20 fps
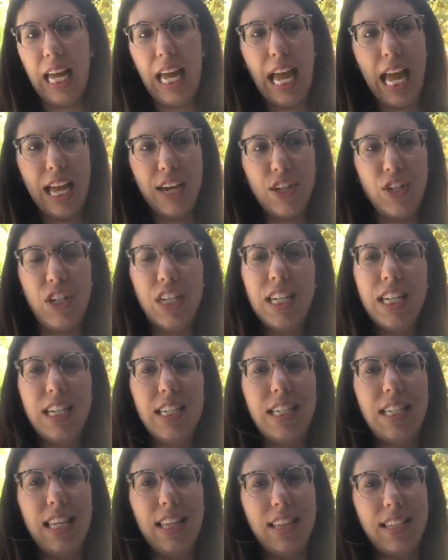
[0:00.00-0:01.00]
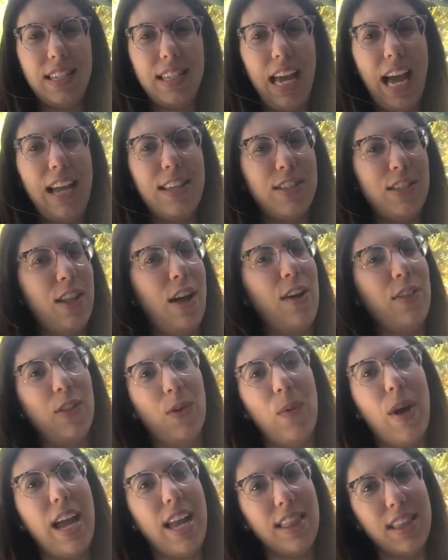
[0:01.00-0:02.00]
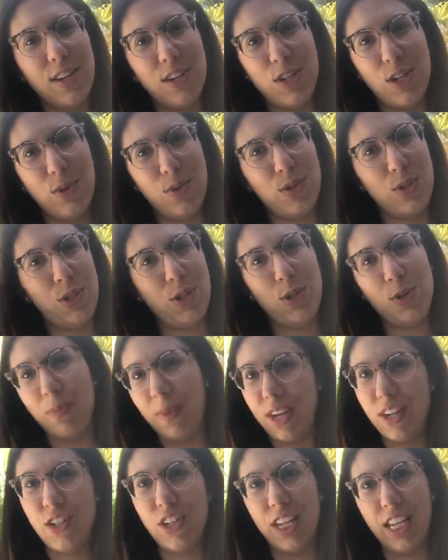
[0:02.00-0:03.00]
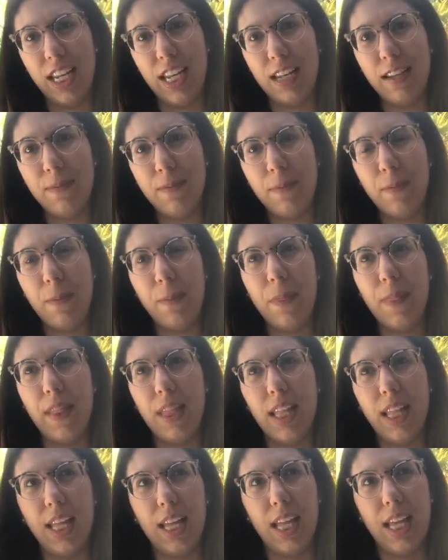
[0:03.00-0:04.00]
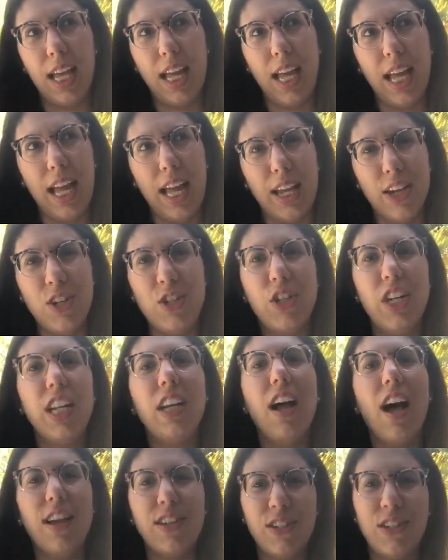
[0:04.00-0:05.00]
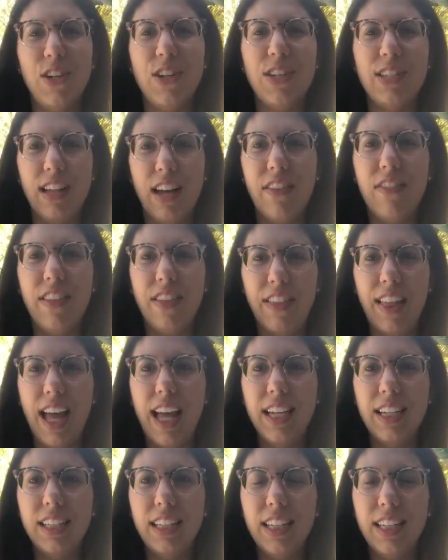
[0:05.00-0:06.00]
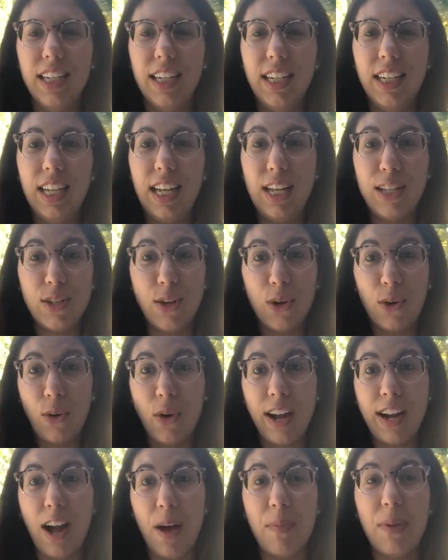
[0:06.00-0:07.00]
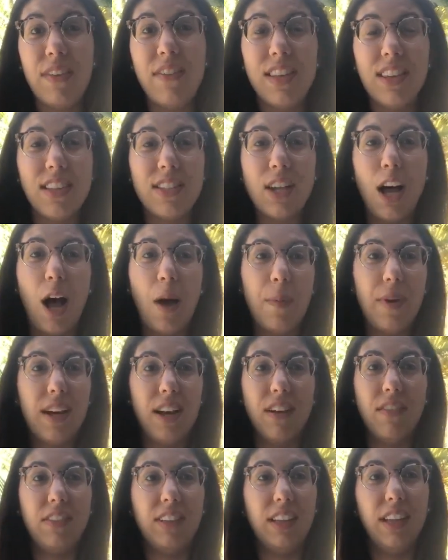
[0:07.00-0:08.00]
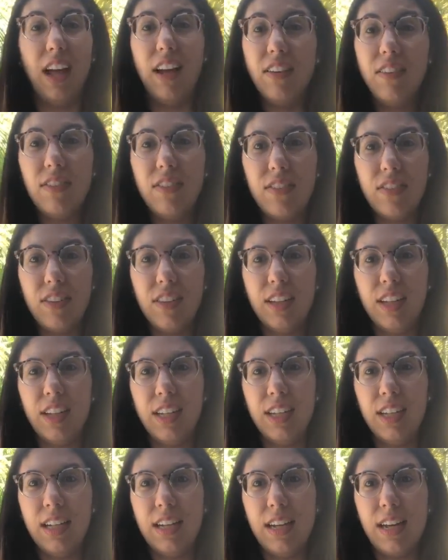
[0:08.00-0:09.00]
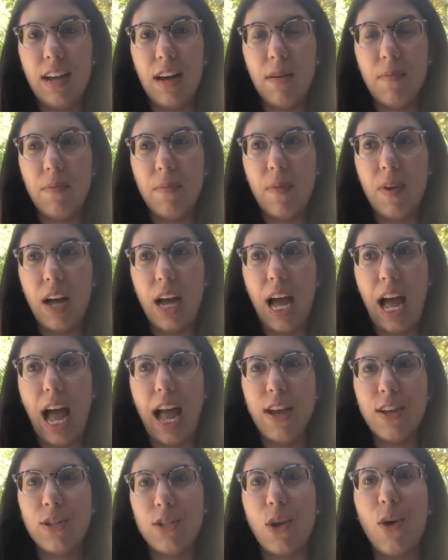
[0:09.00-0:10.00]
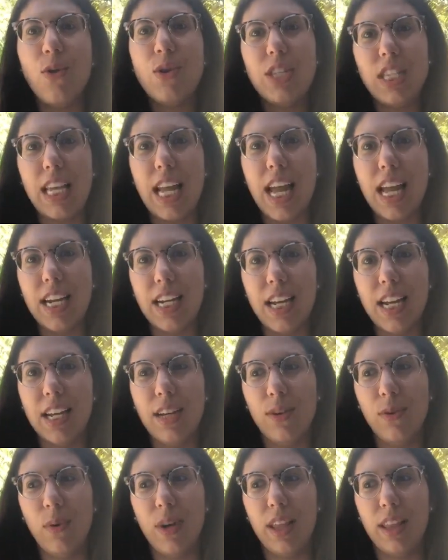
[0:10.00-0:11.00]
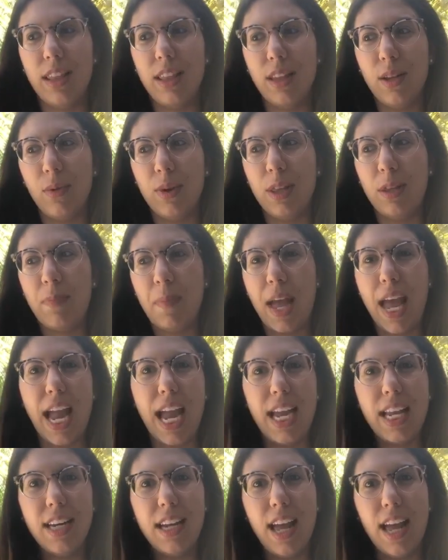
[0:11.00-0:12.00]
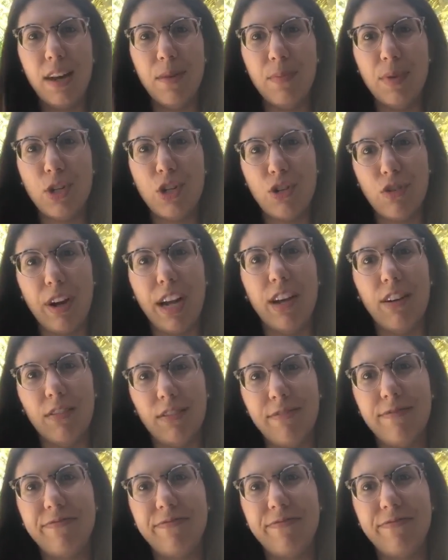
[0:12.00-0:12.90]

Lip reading: and she didn't see the signs along the way, and then she was too much in it, and she lost herself in that. And so growing up, even the topic of love, I associated it with pain and betrayal.